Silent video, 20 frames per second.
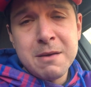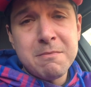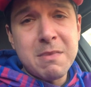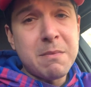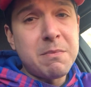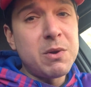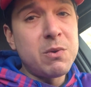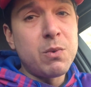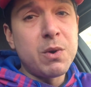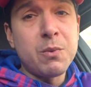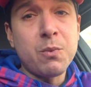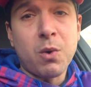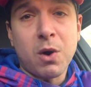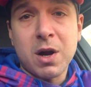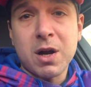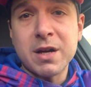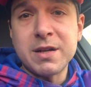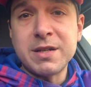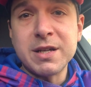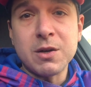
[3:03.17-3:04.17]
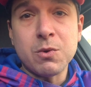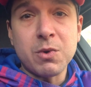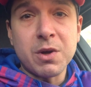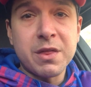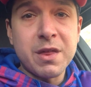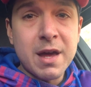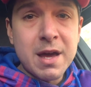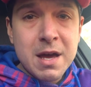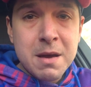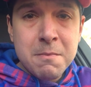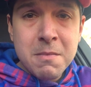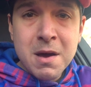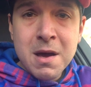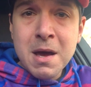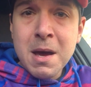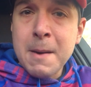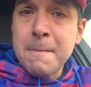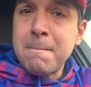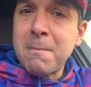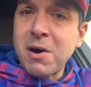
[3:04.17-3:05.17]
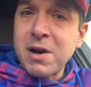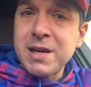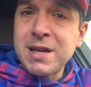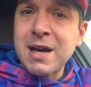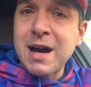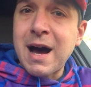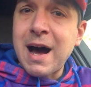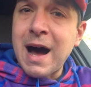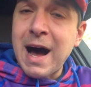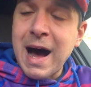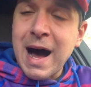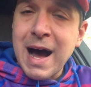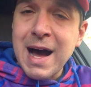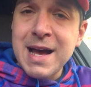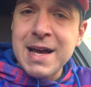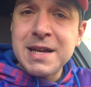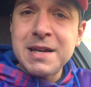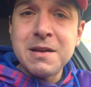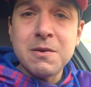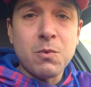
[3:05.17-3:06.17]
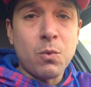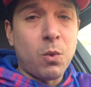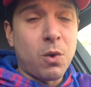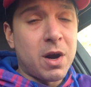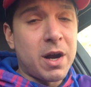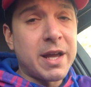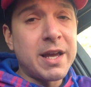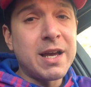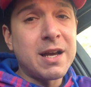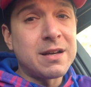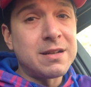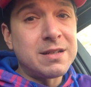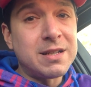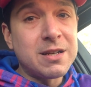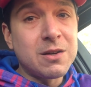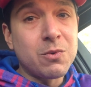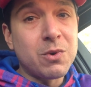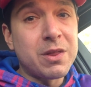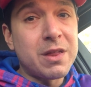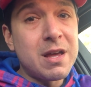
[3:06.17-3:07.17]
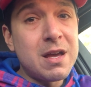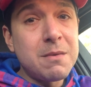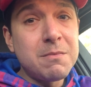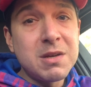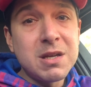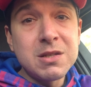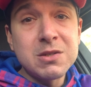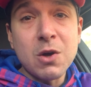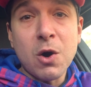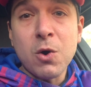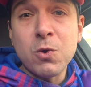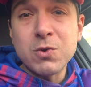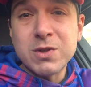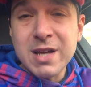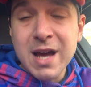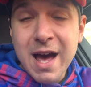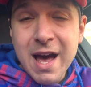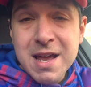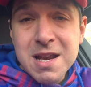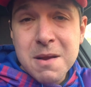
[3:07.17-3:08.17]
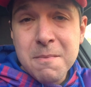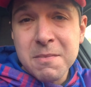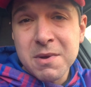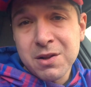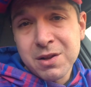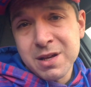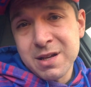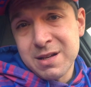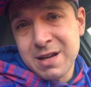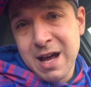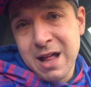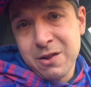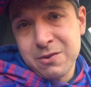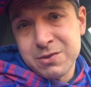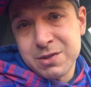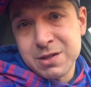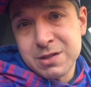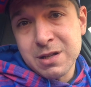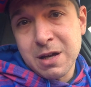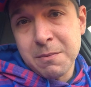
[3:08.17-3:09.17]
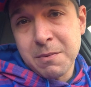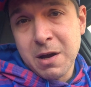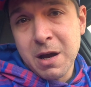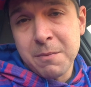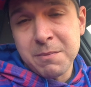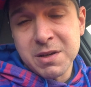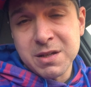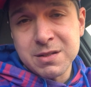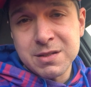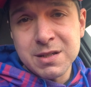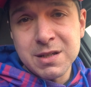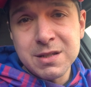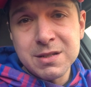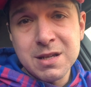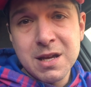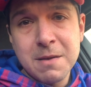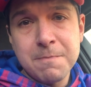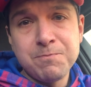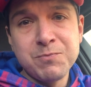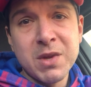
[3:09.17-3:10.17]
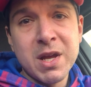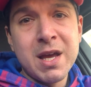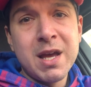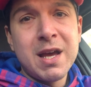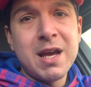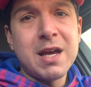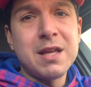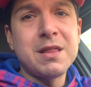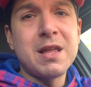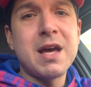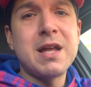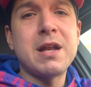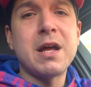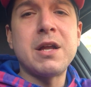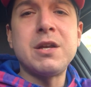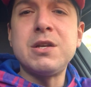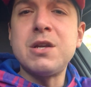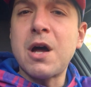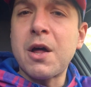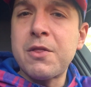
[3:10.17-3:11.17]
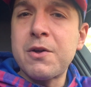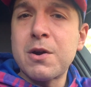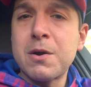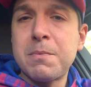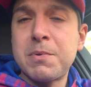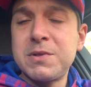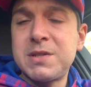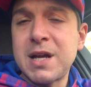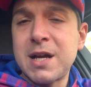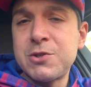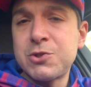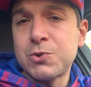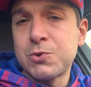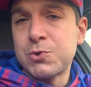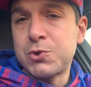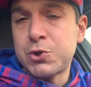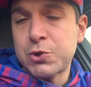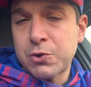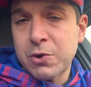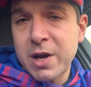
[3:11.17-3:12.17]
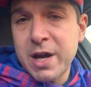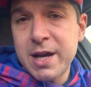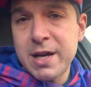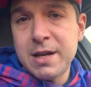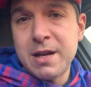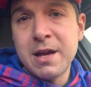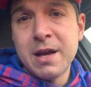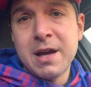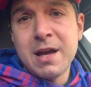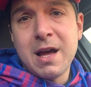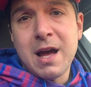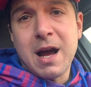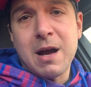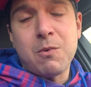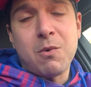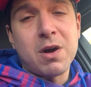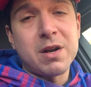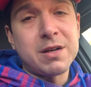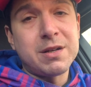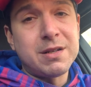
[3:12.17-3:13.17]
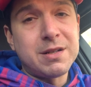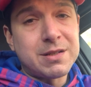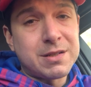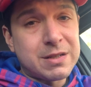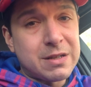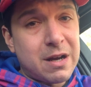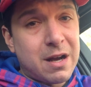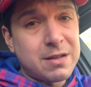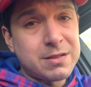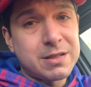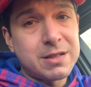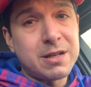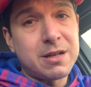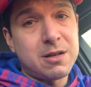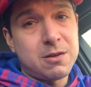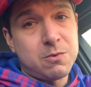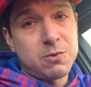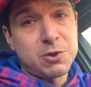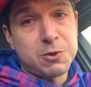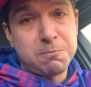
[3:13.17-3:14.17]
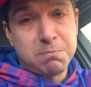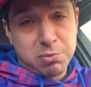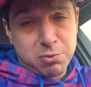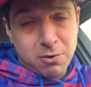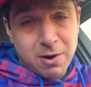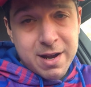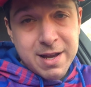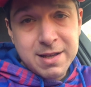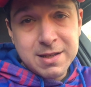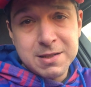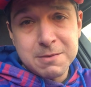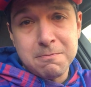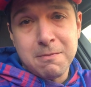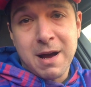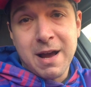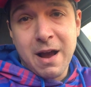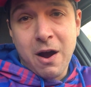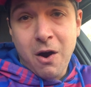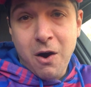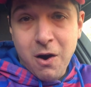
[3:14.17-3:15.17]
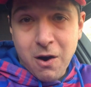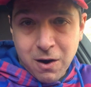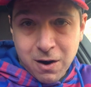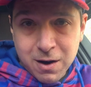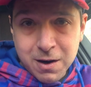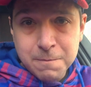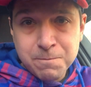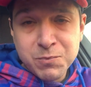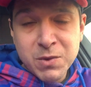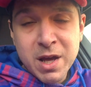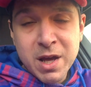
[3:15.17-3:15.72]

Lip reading: Maybe we work a deal with him. Micah Hyde, working a deal with him. He's owed $10 million this upcoming season. And then another potential trade I want to discuss here, which breaks my heart.